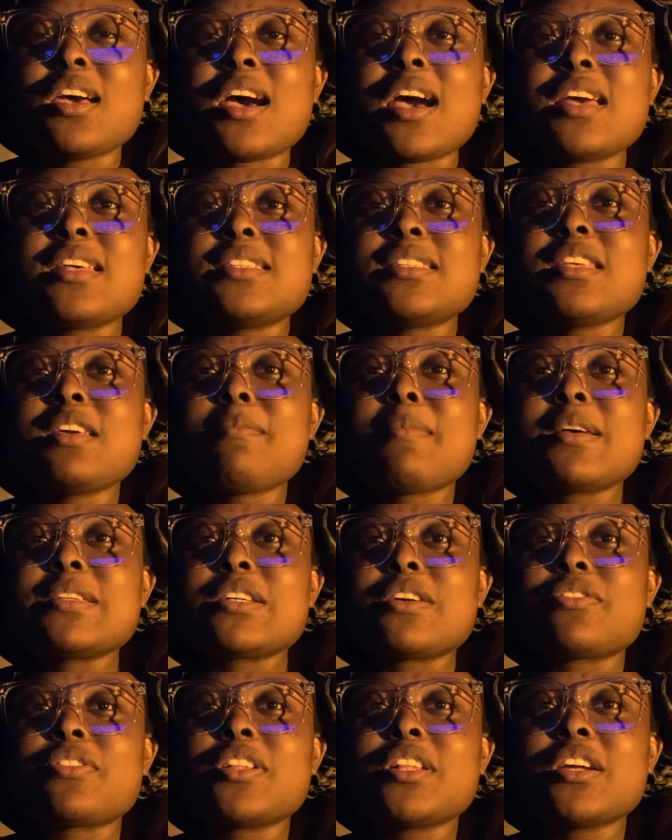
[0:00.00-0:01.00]
I see
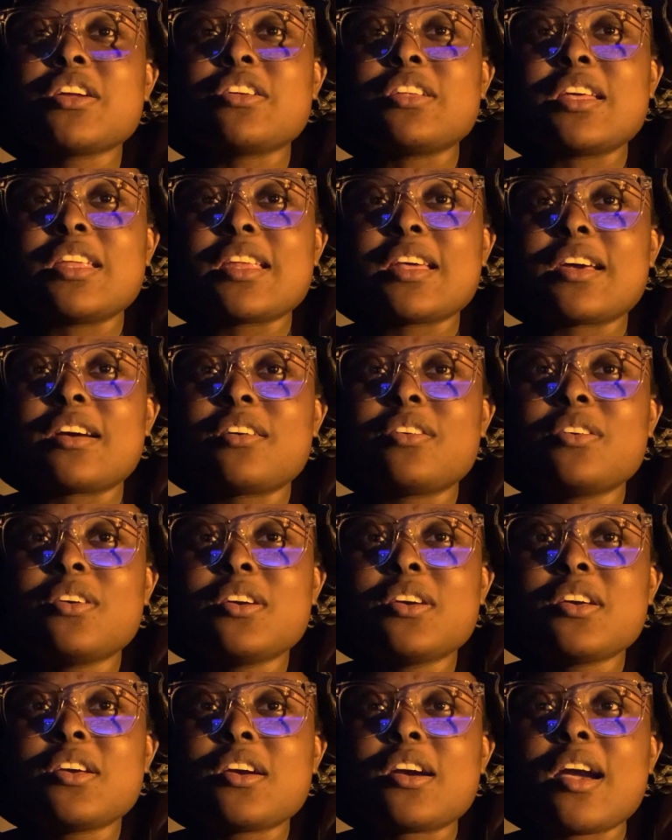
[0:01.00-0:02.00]
myself clearly now.
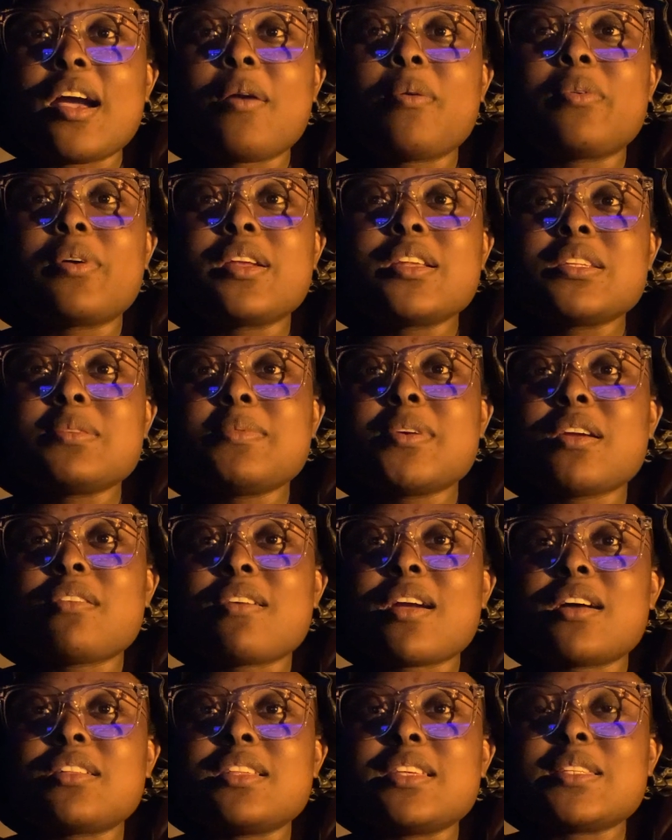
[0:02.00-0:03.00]
I wanted to be
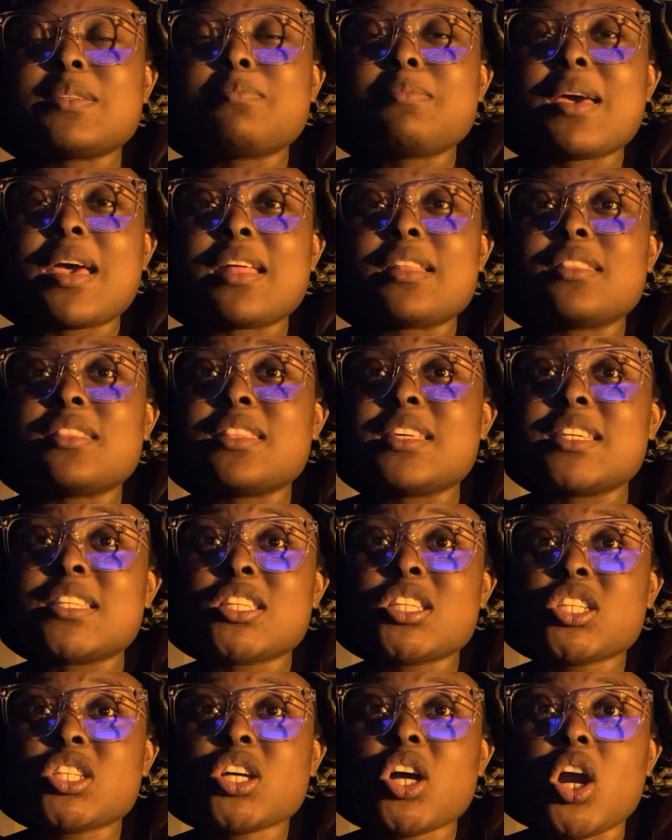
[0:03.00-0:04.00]
around these men, these
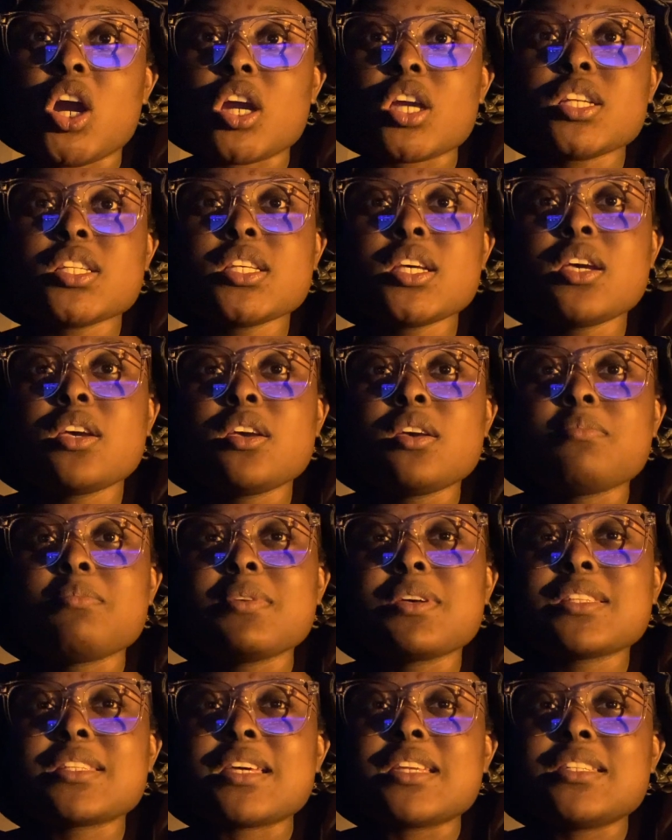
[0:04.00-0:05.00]
stars,
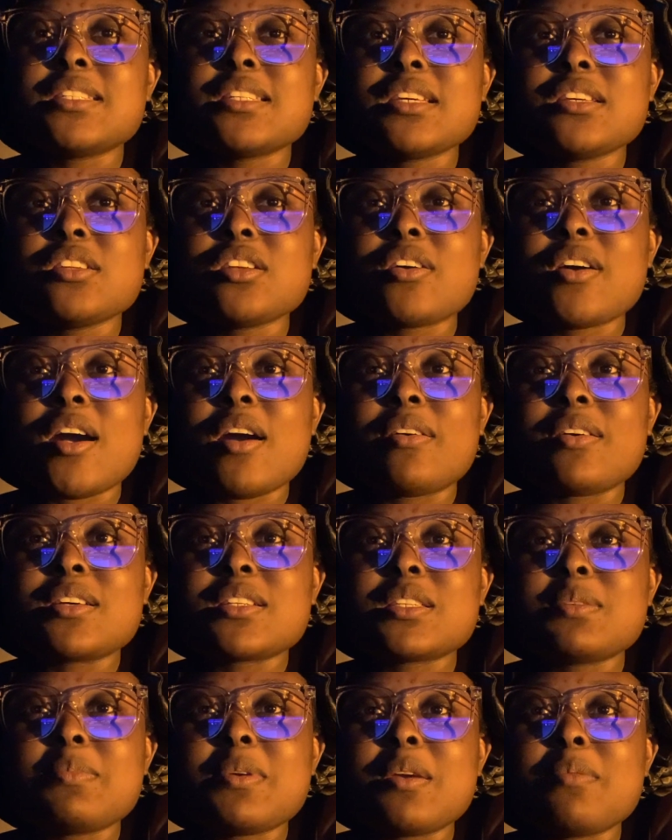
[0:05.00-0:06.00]
because I didn't know how
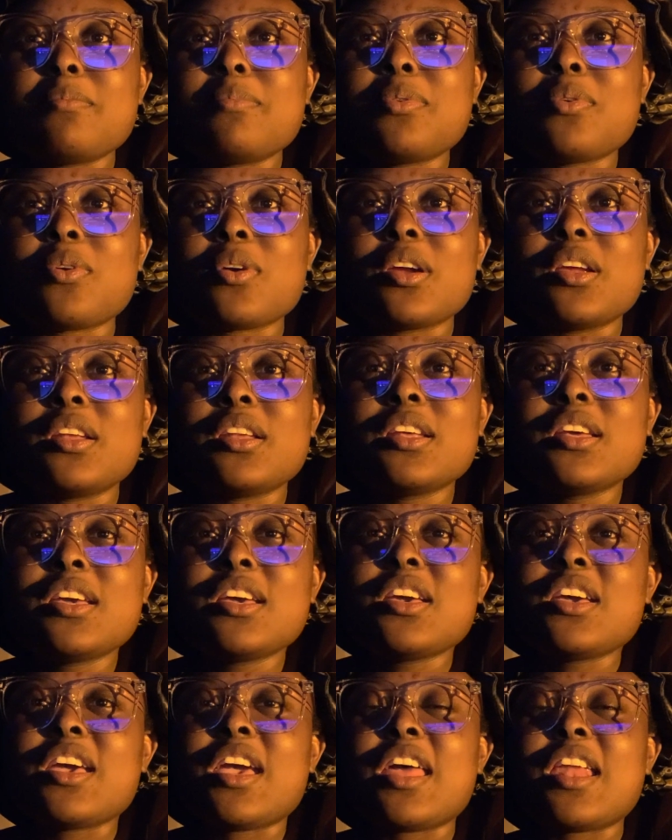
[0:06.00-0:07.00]
else to be important.
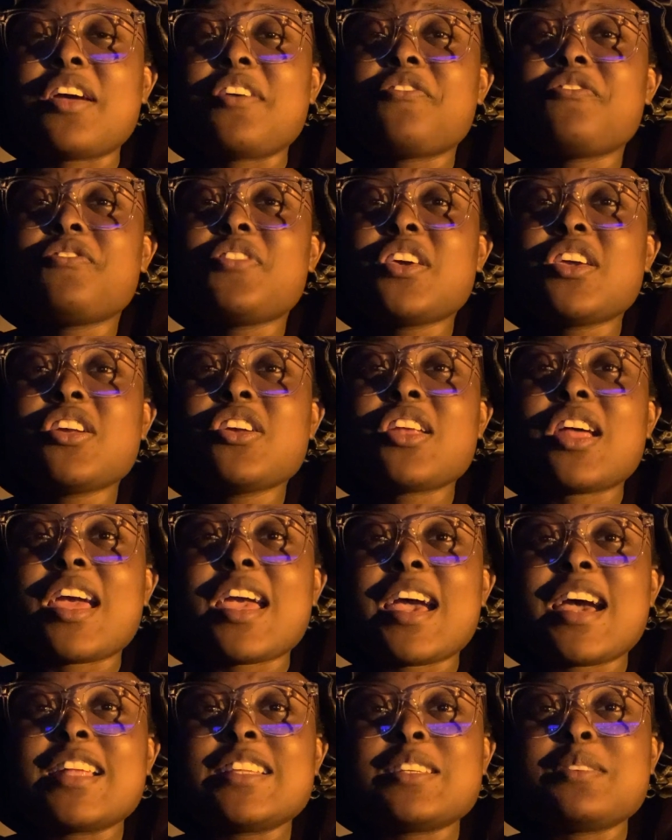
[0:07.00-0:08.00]
And I figured I
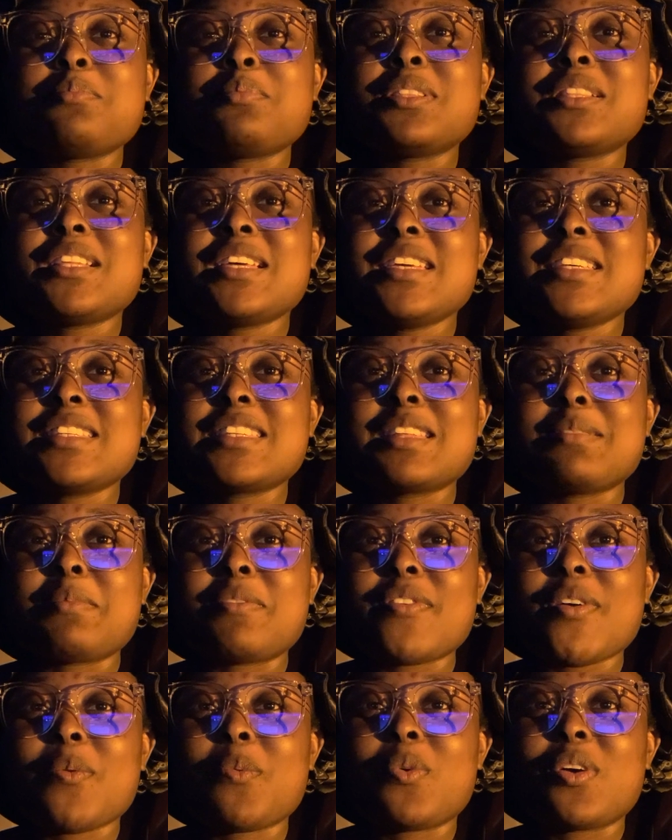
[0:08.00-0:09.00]
had to please them
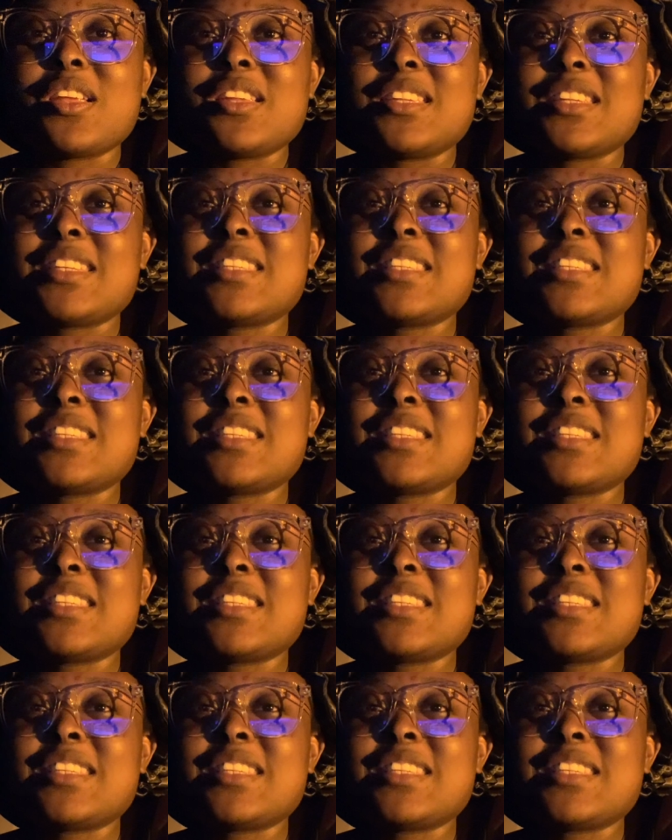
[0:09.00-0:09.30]
if I wanted to